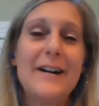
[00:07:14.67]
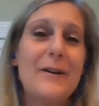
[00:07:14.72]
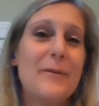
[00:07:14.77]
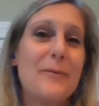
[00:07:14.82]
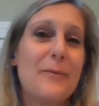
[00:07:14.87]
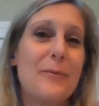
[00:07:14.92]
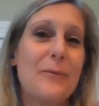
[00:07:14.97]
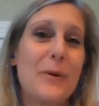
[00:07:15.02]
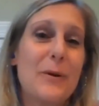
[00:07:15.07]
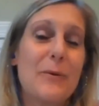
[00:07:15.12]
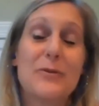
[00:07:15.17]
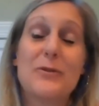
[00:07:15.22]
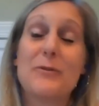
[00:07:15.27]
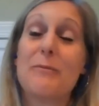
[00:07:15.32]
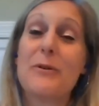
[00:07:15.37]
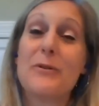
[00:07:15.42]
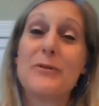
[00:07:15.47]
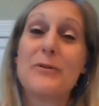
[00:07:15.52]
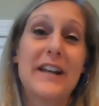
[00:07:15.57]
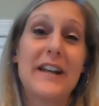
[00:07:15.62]
we were
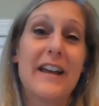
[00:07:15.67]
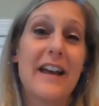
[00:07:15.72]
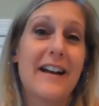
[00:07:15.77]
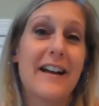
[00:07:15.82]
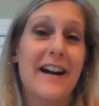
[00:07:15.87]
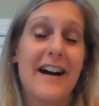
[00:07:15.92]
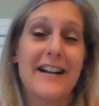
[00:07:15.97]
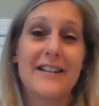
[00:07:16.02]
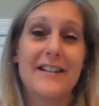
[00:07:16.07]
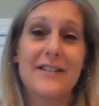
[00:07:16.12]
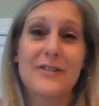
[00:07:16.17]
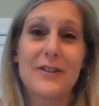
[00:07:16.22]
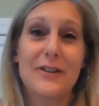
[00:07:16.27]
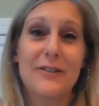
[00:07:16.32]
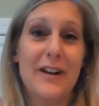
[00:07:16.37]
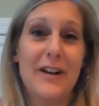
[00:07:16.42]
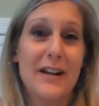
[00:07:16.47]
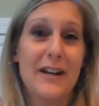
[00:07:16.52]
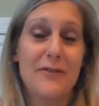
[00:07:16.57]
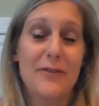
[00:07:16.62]
supposed to get guidance
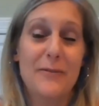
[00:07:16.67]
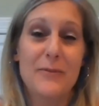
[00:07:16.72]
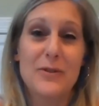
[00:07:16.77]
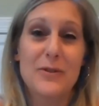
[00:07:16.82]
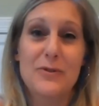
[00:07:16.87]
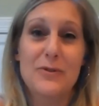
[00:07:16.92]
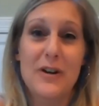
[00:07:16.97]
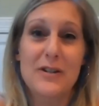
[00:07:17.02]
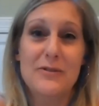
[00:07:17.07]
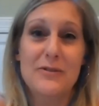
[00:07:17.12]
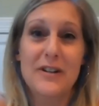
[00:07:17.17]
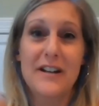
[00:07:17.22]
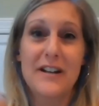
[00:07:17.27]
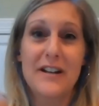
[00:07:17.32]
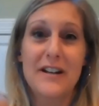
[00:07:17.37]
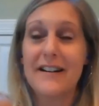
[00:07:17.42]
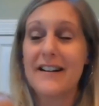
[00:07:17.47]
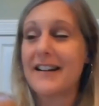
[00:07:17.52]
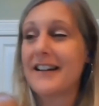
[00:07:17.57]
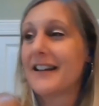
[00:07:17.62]
already from the Treasury
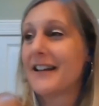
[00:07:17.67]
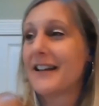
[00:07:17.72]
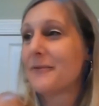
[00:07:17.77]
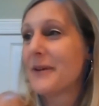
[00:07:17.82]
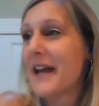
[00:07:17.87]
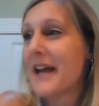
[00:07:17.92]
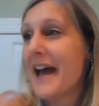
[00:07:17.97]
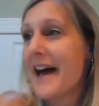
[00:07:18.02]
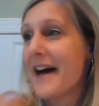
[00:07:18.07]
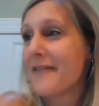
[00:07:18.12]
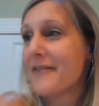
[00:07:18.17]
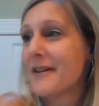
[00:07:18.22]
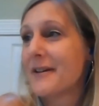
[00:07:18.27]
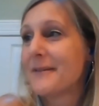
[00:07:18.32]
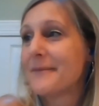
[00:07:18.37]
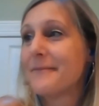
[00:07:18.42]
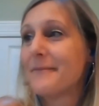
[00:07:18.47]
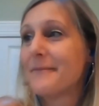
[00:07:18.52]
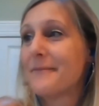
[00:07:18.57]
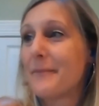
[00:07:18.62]
on it, and we
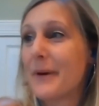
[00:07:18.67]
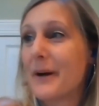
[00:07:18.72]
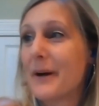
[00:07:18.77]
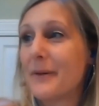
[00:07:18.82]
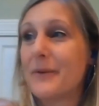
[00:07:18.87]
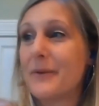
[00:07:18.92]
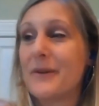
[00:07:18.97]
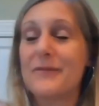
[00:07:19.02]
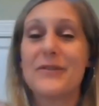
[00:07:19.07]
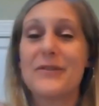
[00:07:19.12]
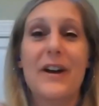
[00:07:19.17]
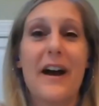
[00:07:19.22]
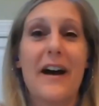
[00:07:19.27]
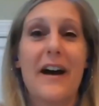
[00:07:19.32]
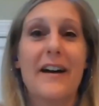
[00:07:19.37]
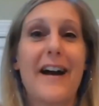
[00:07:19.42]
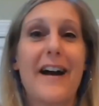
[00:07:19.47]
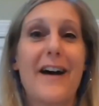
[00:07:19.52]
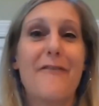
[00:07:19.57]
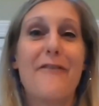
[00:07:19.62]
haven't, but we've
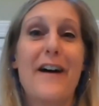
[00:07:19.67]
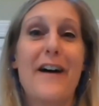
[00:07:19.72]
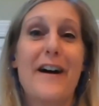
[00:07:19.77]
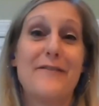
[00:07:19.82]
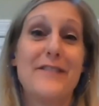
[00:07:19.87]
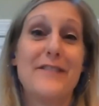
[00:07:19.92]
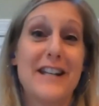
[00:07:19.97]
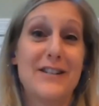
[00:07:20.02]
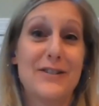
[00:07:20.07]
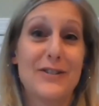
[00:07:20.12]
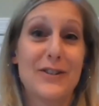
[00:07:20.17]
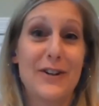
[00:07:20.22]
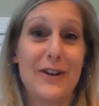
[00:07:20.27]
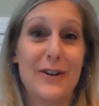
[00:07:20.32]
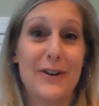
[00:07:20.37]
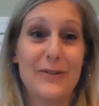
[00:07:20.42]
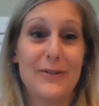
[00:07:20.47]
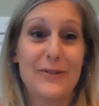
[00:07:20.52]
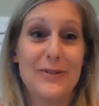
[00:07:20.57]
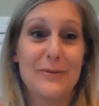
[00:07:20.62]
got 5 days to
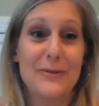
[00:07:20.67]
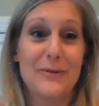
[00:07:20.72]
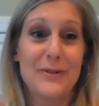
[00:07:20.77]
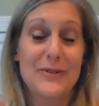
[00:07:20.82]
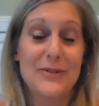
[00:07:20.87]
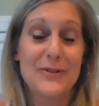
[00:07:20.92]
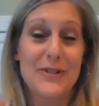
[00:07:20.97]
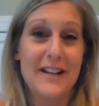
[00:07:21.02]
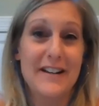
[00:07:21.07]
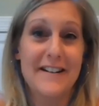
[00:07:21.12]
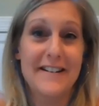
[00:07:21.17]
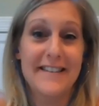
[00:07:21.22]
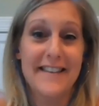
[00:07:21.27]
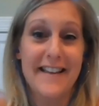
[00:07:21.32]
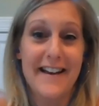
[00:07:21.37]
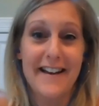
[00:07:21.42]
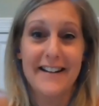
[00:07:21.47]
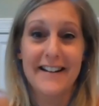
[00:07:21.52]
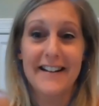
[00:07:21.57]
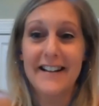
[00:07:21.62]
go. So we'll see on
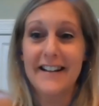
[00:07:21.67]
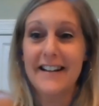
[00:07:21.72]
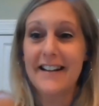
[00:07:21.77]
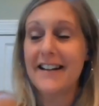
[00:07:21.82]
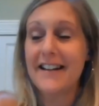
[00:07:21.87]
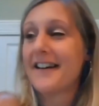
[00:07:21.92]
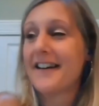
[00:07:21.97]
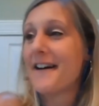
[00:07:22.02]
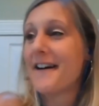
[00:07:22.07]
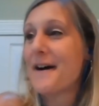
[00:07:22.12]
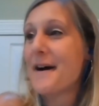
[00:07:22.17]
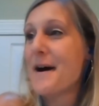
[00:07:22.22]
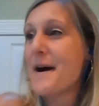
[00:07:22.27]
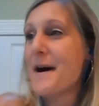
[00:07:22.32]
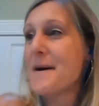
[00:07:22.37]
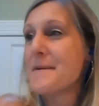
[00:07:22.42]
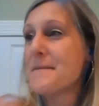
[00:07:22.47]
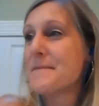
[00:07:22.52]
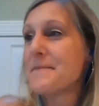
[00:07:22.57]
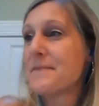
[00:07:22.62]
that.
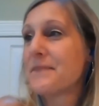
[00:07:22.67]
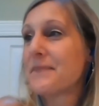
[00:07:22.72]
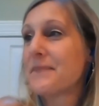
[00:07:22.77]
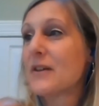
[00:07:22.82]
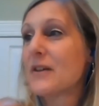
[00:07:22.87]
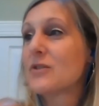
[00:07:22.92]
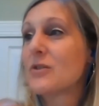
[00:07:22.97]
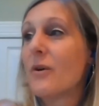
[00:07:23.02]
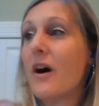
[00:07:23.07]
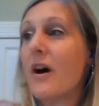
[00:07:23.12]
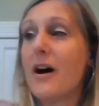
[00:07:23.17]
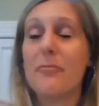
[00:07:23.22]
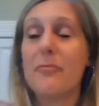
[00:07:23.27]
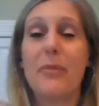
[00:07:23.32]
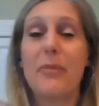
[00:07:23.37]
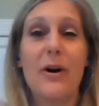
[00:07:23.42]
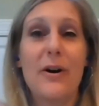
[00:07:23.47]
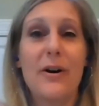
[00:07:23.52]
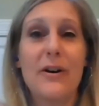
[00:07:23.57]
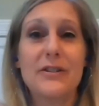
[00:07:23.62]
So I'll
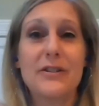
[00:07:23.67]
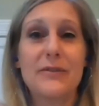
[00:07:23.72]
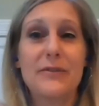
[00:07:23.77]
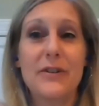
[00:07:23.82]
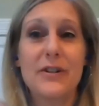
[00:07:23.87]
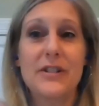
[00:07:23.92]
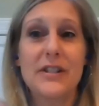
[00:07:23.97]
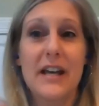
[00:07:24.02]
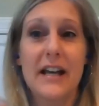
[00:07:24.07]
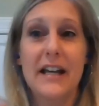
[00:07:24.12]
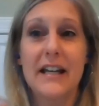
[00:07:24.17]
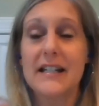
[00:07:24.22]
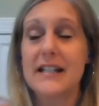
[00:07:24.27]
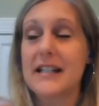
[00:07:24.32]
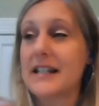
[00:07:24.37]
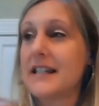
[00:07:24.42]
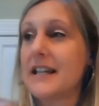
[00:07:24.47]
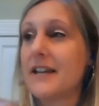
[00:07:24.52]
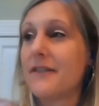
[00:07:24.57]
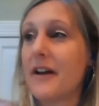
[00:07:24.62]
pause for a second
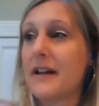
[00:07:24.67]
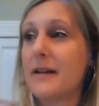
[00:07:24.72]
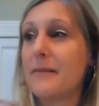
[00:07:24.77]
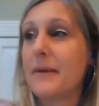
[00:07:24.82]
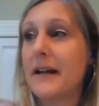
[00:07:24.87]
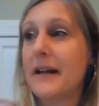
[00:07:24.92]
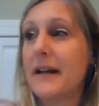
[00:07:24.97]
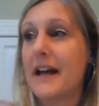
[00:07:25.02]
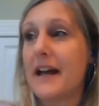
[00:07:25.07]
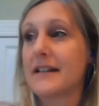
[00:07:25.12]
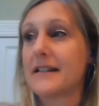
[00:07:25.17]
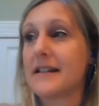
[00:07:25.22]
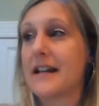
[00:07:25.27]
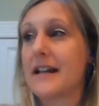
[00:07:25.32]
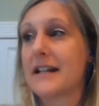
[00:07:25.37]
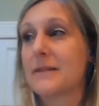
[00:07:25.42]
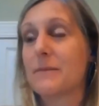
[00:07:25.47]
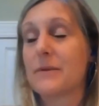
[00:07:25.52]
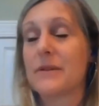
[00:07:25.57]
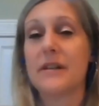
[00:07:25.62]
to see if anybody has
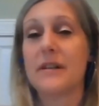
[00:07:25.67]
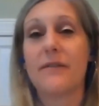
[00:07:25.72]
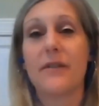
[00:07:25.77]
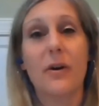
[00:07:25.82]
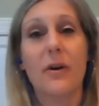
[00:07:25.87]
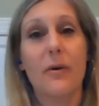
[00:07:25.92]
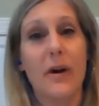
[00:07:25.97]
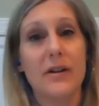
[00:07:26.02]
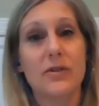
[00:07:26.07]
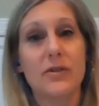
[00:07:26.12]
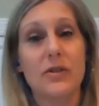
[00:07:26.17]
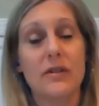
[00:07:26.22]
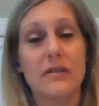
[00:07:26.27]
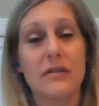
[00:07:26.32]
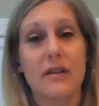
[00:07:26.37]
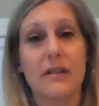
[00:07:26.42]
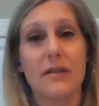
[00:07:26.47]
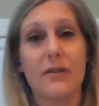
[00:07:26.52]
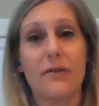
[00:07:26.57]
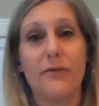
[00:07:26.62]
any specific
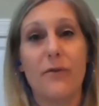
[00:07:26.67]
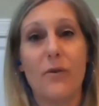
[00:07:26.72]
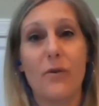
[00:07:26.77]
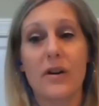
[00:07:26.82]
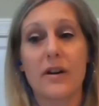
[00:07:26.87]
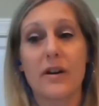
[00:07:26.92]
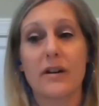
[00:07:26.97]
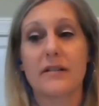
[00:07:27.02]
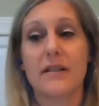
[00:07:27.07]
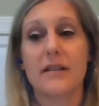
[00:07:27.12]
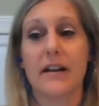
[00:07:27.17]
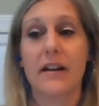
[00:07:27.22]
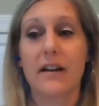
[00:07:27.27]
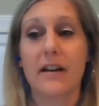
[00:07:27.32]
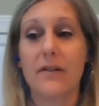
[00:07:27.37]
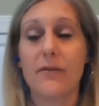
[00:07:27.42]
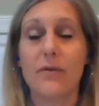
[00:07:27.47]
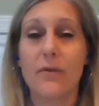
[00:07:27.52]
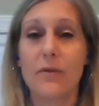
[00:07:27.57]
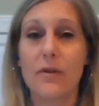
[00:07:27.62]
questions on the 4
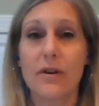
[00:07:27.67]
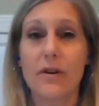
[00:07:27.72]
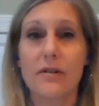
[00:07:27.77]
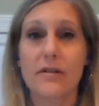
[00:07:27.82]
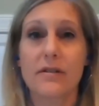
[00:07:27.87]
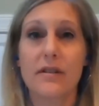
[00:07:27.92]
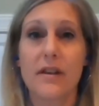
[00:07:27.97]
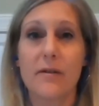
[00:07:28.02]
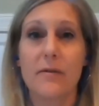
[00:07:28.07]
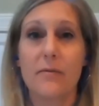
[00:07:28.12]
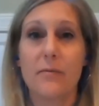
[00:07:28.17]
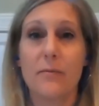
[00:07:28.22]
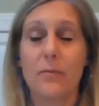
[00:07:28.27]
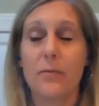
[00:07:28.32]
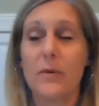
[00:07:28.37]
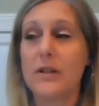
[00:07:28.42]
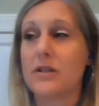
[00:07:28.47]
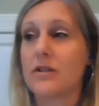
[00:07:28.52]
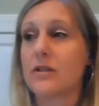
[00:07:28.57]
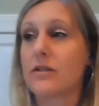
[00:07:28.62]
executive orders that
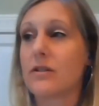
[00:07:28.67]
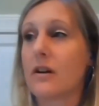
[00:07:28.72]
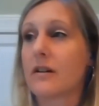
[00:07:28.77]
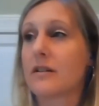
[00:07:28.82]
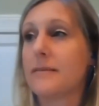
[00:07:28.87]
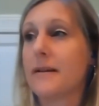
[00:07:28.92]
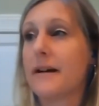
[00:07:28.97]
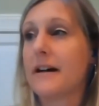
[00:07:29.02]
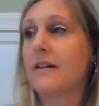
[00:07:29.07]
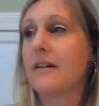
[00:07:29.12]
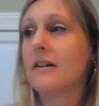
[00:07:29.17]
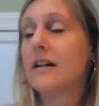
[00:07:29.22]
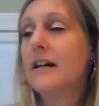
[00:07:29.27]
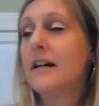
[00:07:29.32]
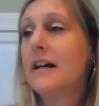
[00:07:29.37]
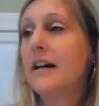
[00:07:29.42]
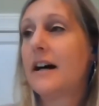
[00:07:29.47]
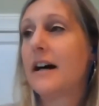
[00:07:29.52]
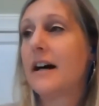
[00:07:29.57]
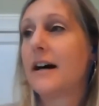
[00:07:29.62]
we just talked about.
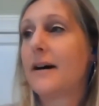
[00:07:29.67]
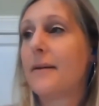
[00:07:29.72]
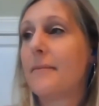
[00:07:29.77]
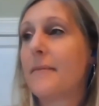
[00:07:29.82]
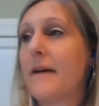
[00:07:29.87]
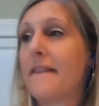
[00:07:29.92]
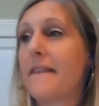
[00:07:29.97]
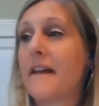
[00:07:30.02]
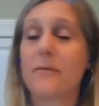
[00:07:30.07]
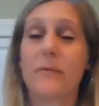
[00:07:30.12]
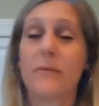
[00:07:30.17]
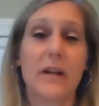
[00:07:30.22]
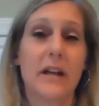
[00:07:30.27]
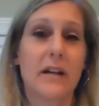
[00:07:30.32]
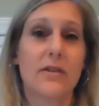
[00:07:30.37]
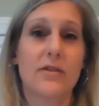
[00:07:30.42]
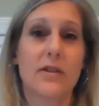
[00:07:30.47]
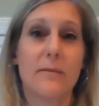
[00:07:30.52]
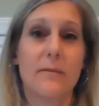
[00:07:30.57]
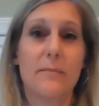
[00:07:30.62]
And then we
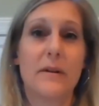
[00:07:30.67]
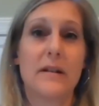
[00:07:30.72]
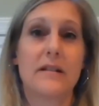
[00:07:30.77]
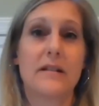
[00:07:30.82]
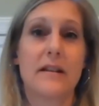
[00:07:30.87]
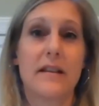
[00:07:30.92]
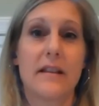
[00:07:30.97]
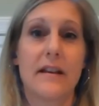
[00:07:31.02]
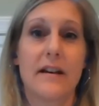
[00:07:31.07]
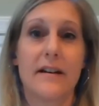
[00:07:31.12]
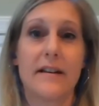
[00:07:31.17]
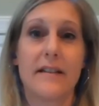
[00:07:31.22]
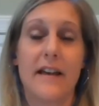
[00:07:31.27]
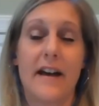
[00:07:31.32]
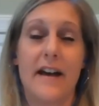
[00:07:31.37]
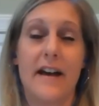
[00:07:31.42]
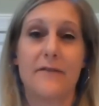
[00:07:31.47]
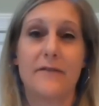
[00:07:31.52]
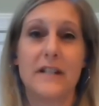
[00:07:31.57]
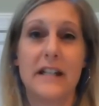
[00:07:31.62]
can jump into the
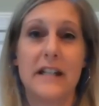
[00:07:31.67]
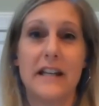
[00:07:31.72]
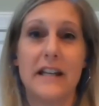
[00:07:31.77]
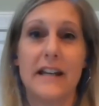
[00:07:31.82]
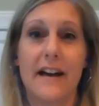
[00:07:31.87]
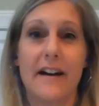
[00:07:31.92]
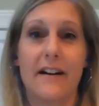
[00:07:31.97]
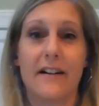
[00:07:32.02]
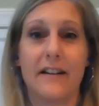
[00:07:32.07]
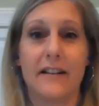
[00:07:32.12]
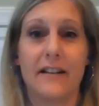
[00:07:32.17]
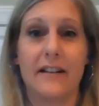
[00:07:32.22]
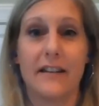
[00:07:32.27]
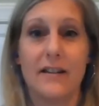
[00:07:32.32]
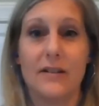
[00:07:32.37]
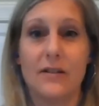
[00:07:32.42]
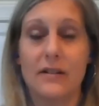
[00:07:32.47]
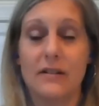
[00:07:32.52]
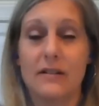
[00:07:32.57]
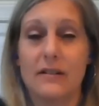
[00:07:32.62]
FTE
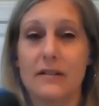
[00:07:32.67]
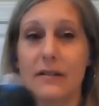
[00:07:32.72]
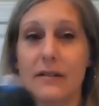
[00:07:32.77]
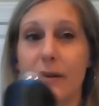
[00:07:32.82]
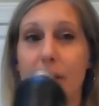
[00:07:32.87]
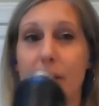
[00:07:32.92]
calculations.